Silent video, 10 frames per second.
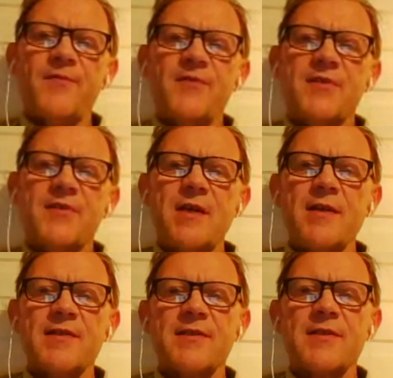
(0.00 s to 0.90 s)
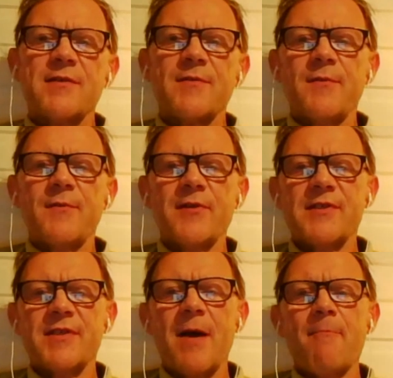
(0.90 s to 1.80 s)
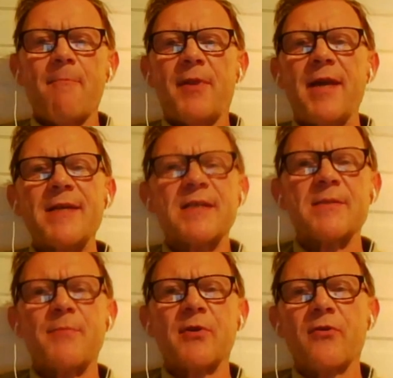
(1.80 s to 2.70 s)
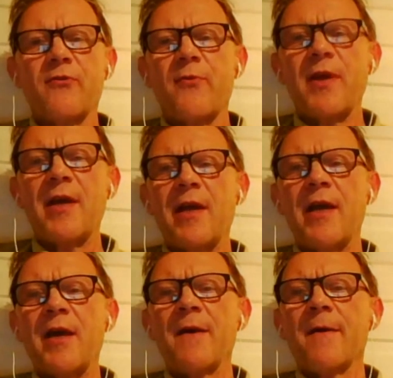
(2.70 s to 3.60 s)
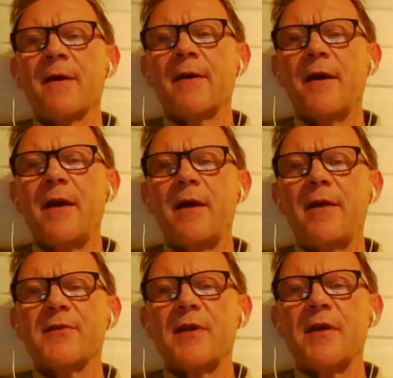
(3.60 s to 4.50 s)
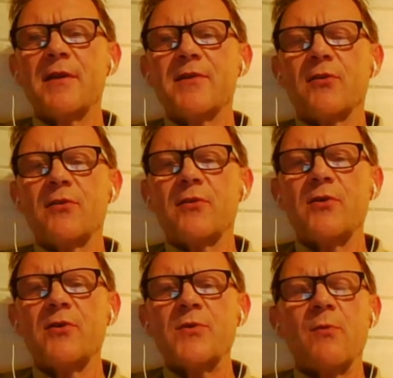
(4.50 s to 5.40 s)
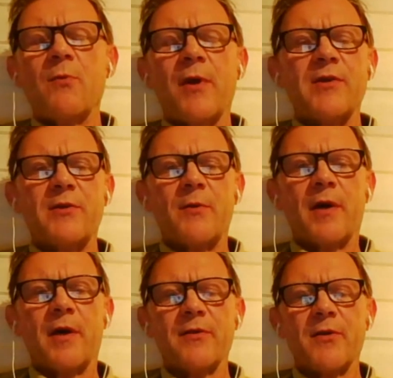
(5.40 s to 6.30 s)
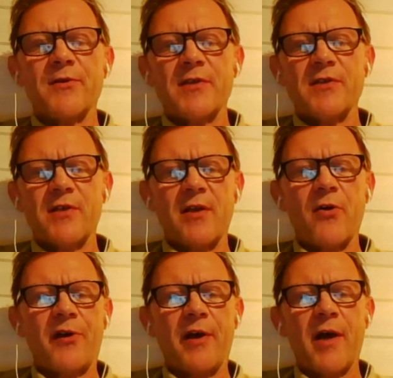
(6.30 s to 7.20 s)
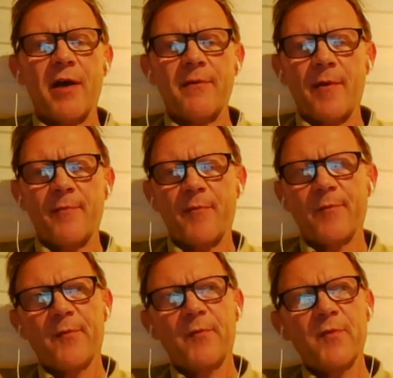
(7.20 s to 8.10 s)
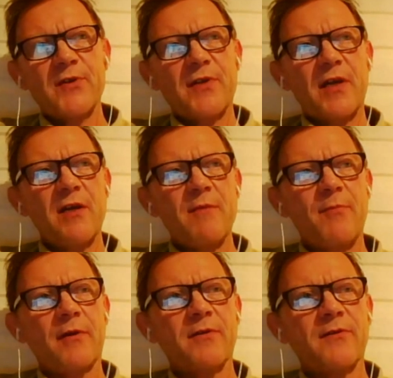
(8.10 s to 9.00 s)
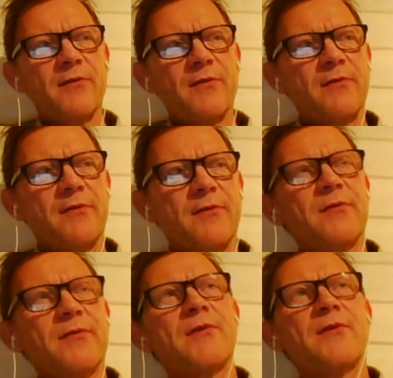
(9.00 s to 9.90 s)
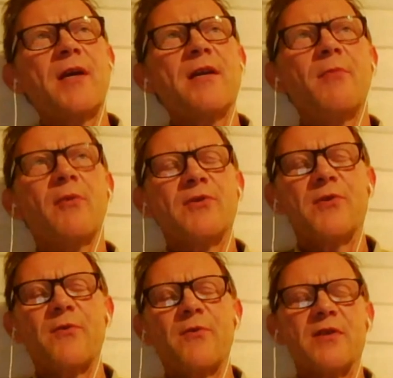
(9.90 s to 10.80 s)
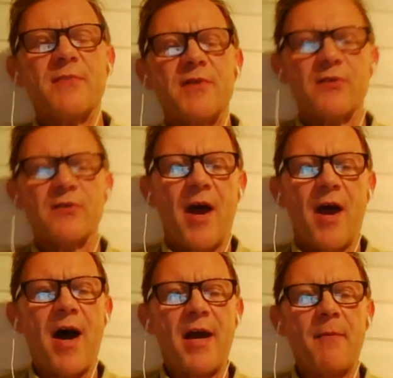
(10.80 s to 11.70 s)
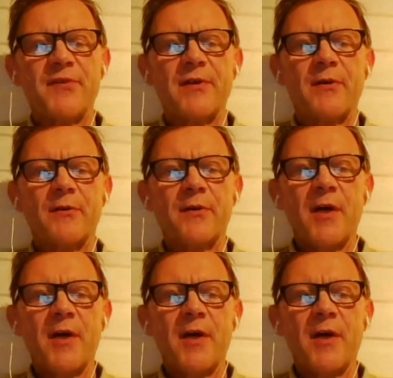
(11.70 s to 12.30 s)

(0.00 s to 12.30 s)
seen it some places, but not really. It's not the usual way to doing it. As I said earlier, sustainable sustainable tourism is not a hype, so